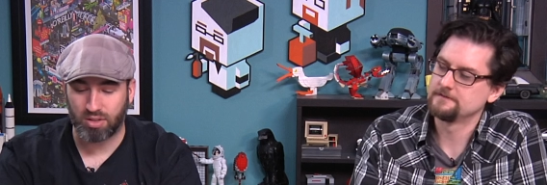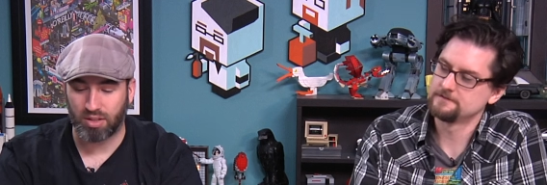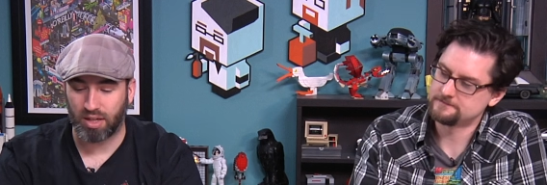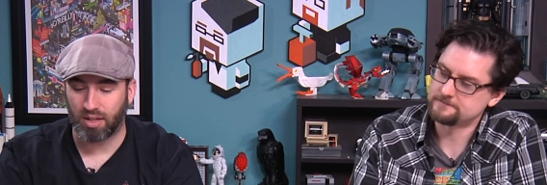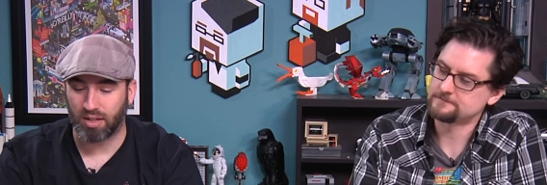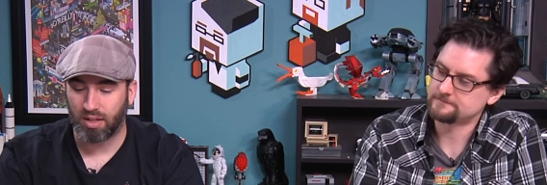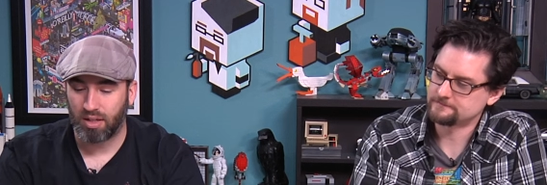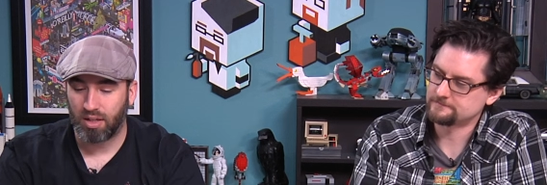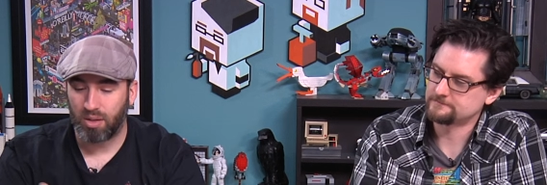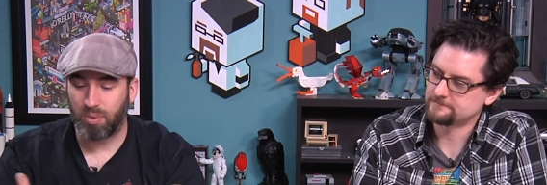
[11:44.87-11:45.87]
Speaker 1: in there
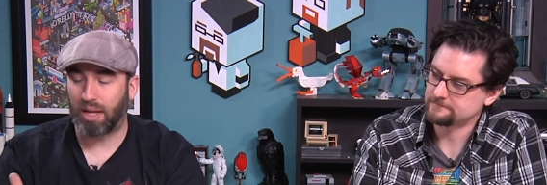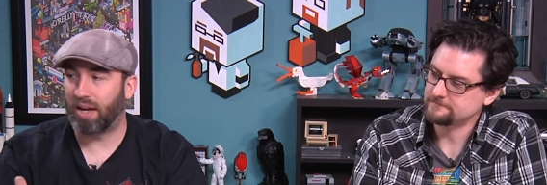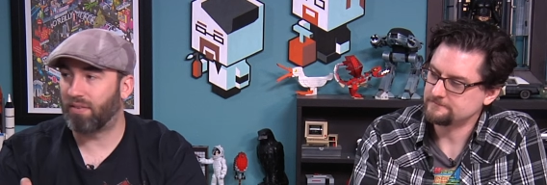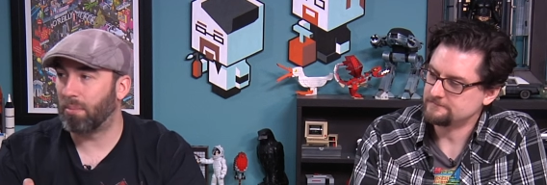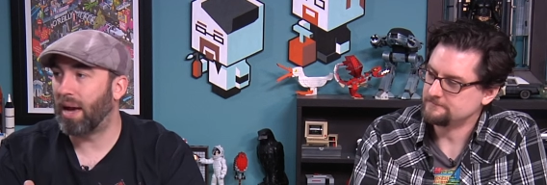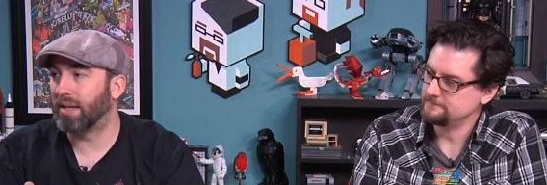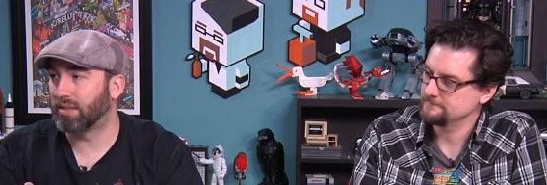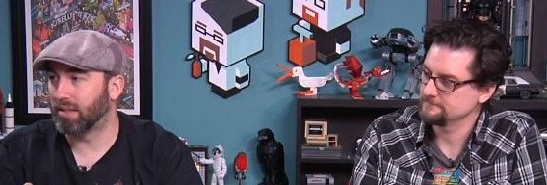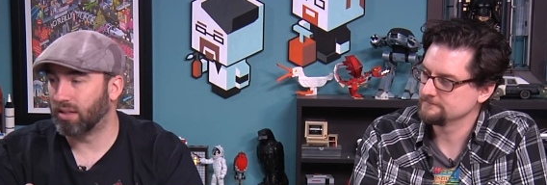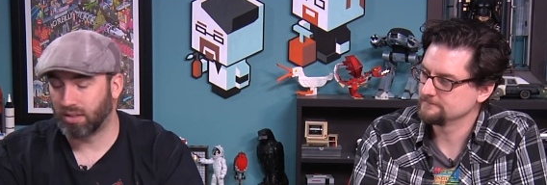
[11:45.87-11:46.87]
without having to mask
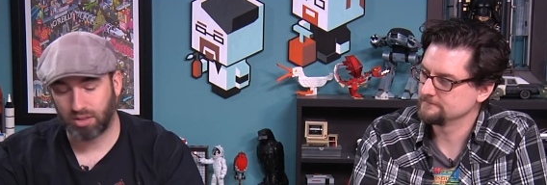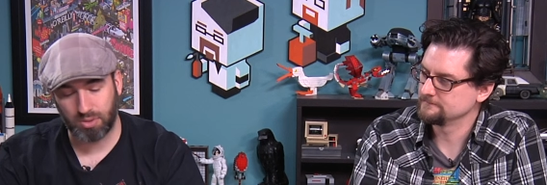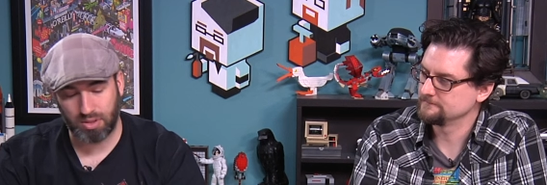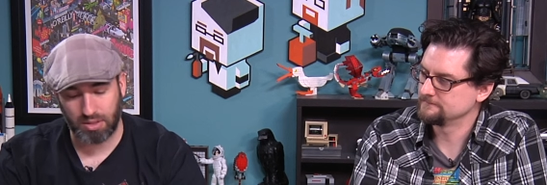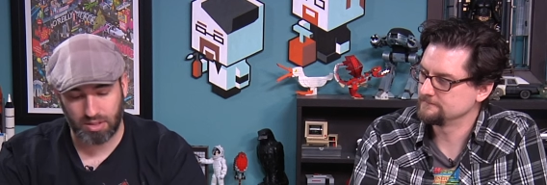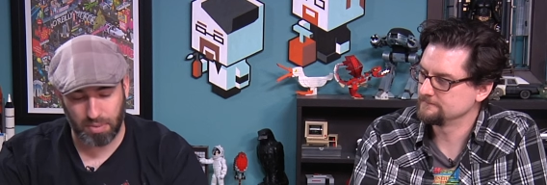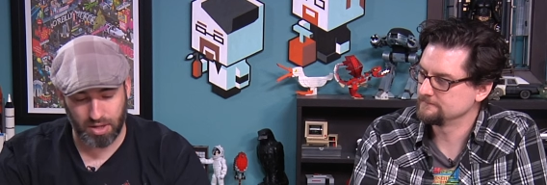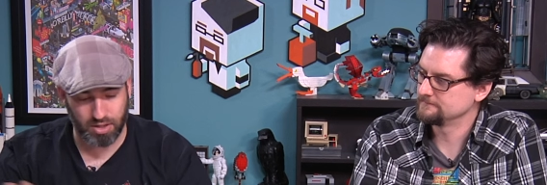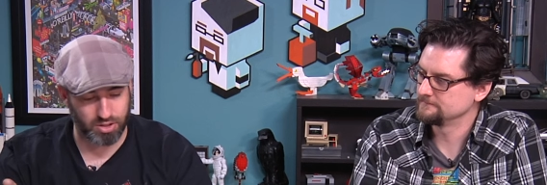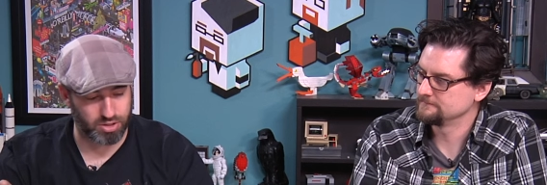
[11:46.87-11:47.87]
a ton. So it's it's
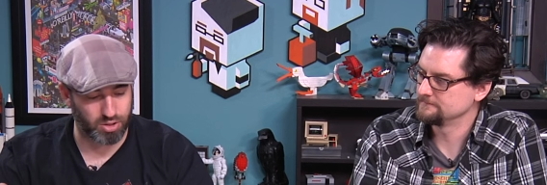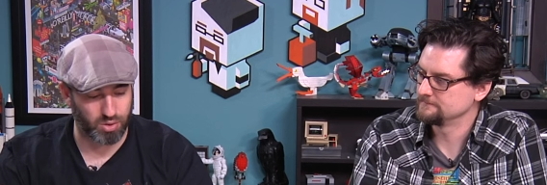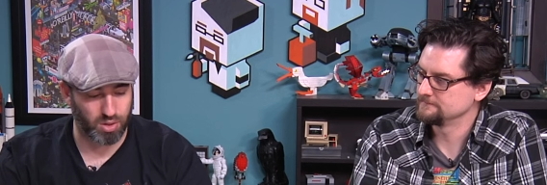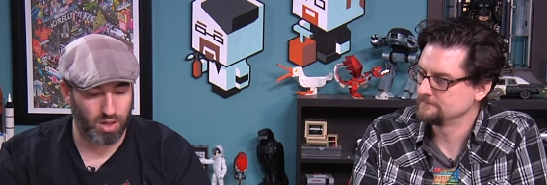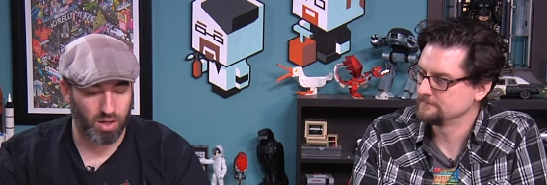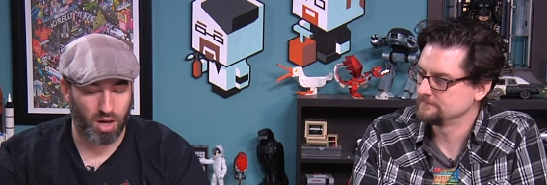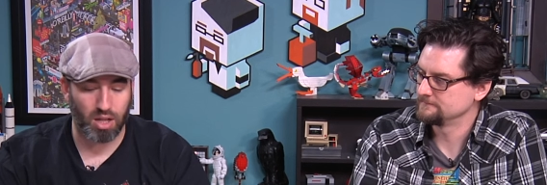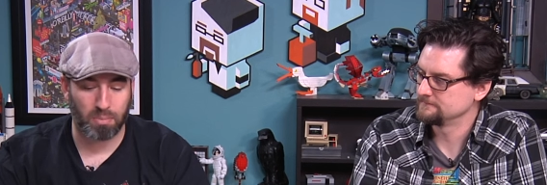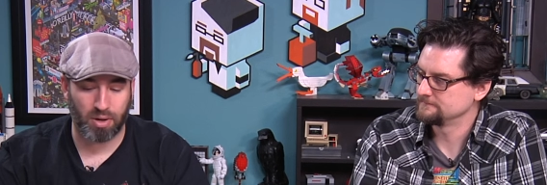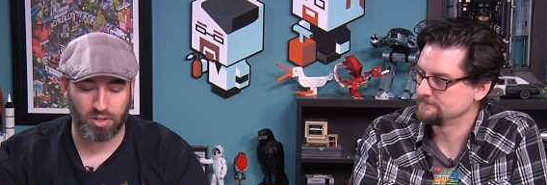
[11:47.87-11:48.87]
better to just do all
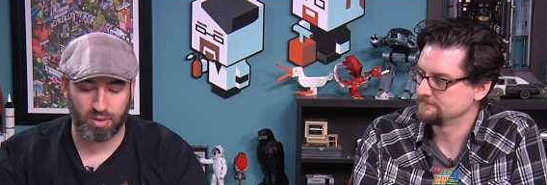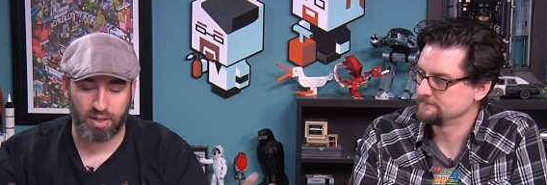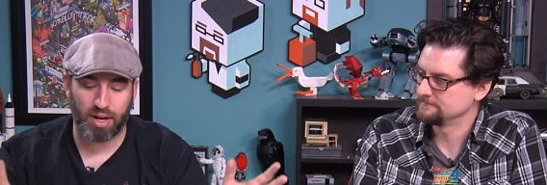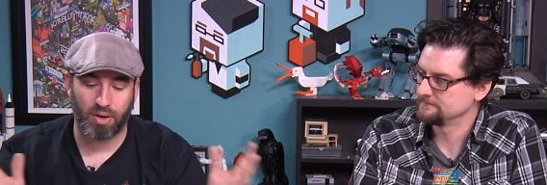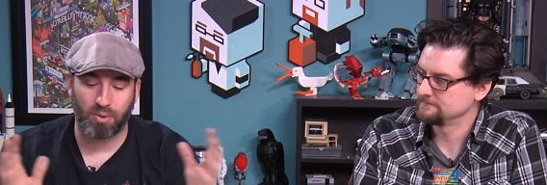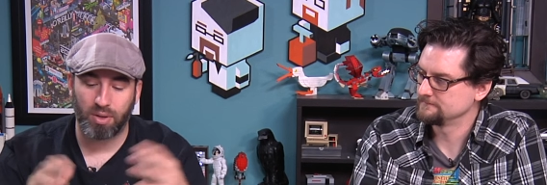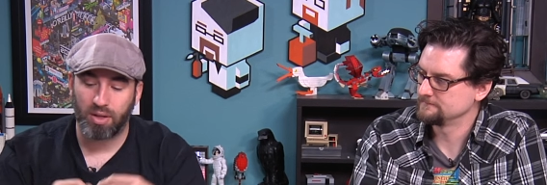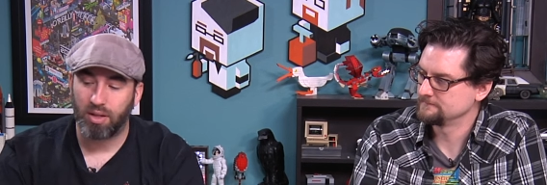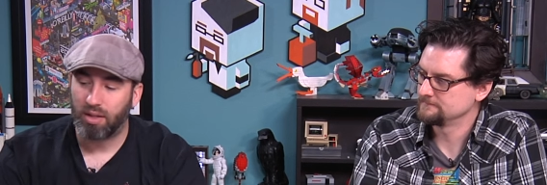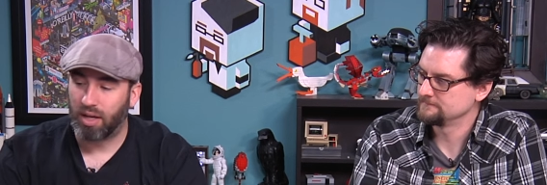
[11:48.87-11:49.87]
the parts right now,
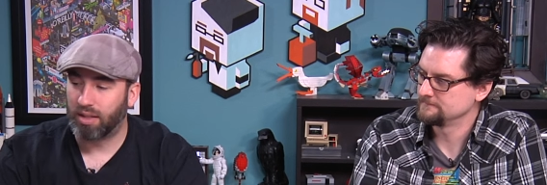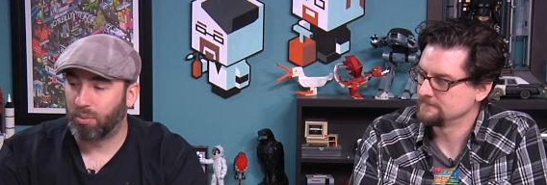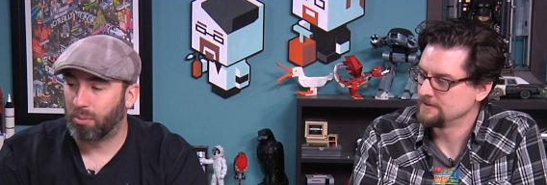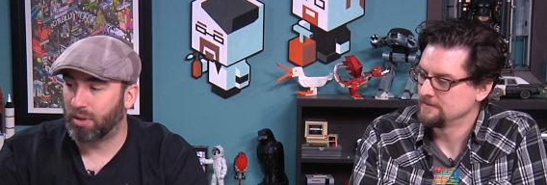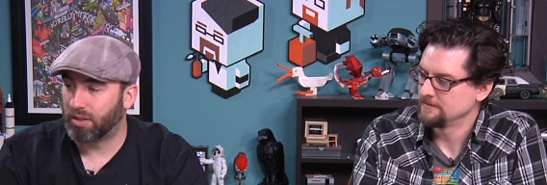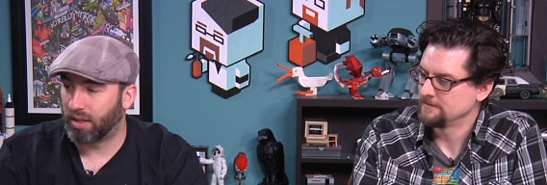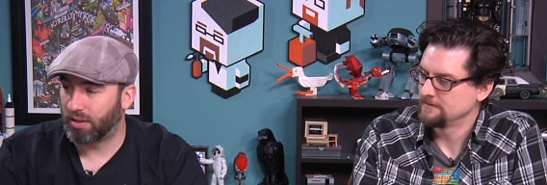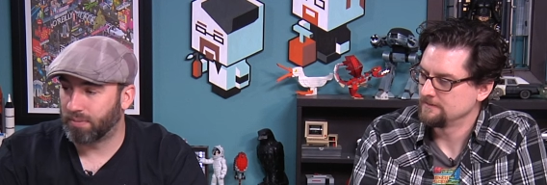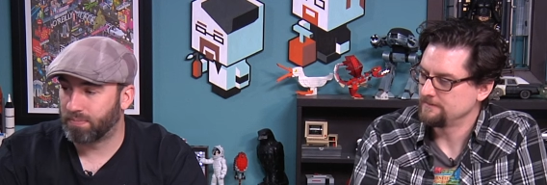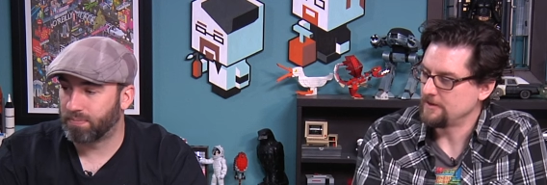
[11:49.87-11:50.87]
and then we'll put it
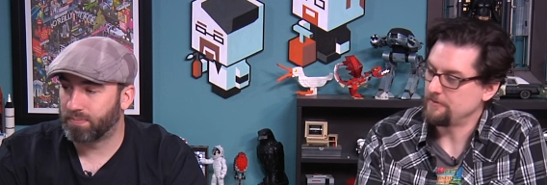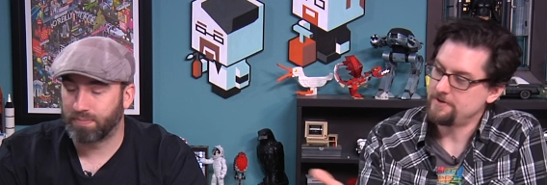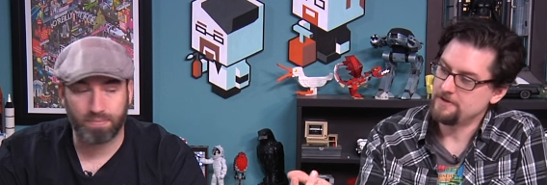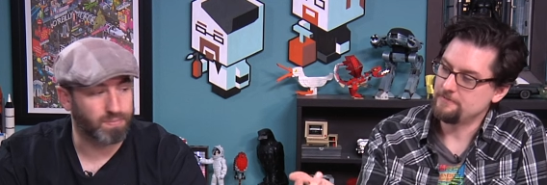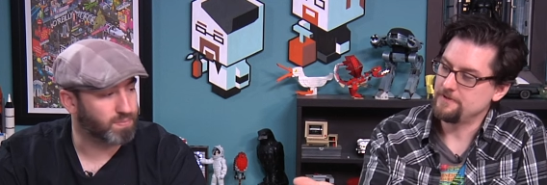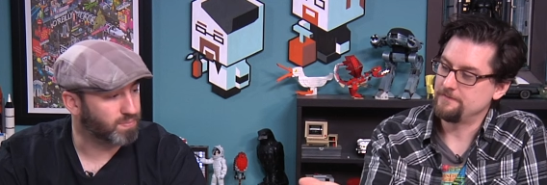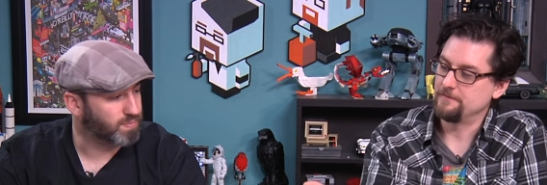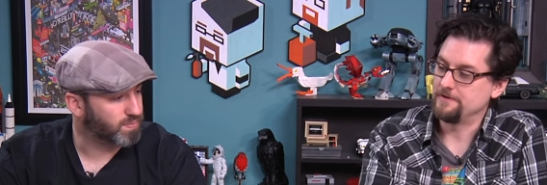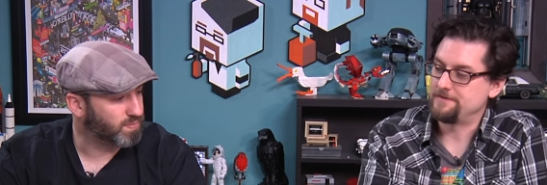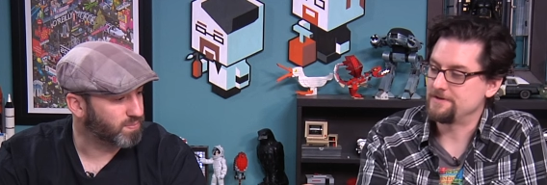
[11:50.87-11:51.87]
together.
Speaker 2: Now here we
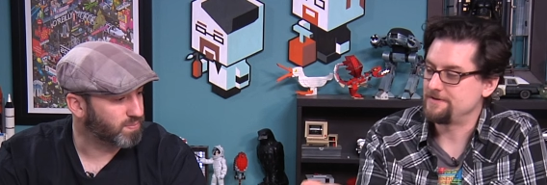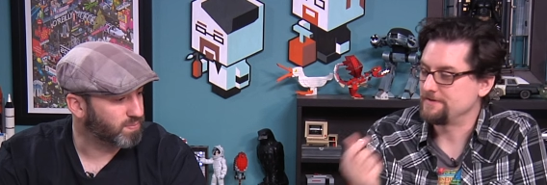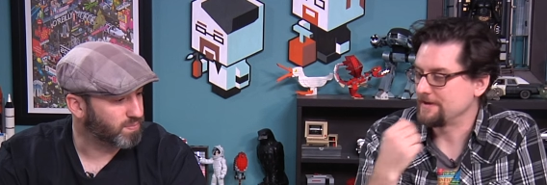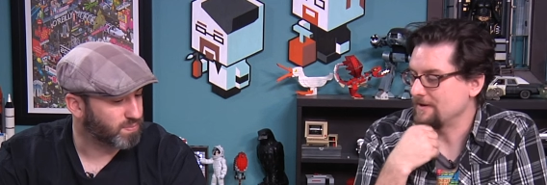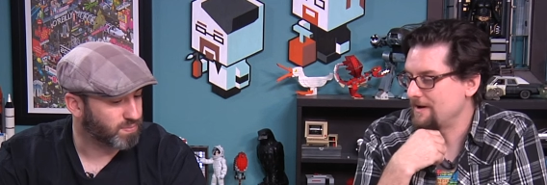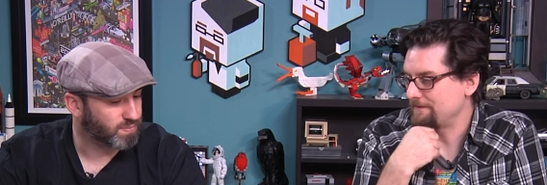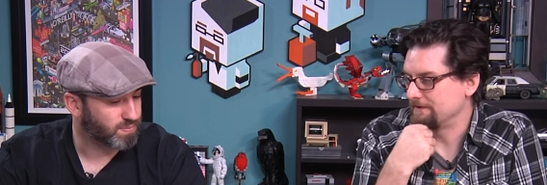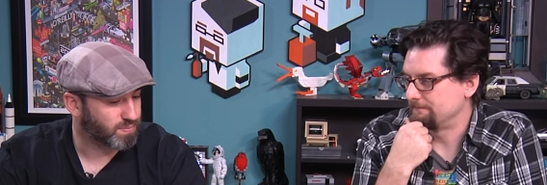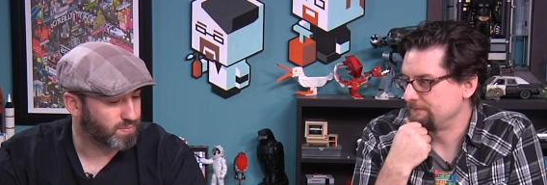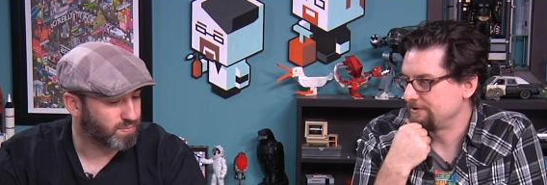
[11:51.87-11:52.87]
we've just used like off the
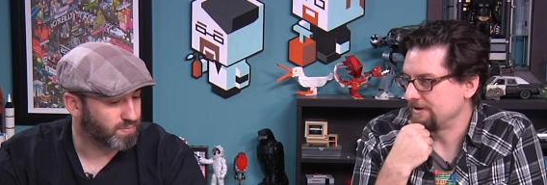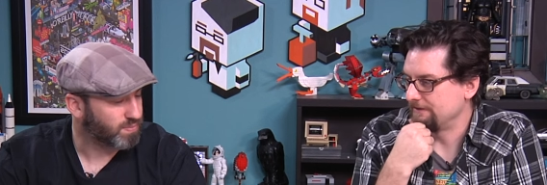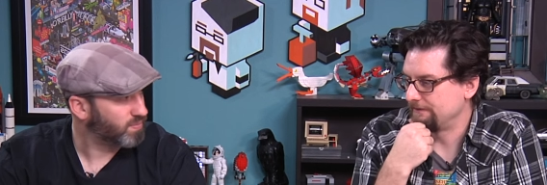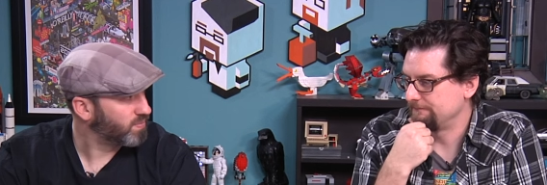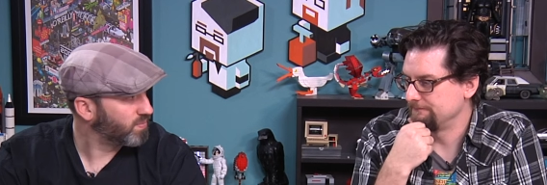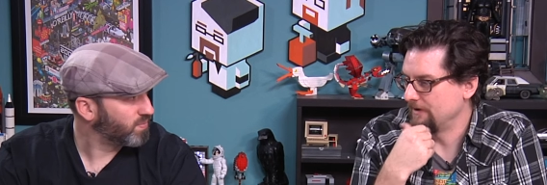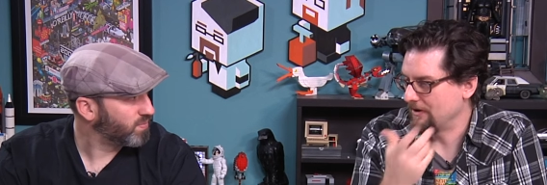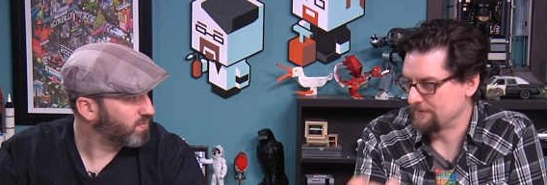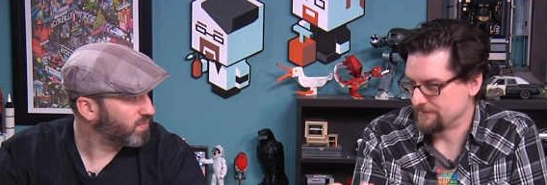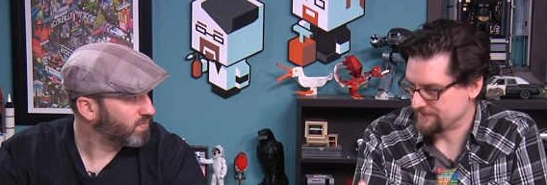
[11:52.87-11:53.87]
shelf hardware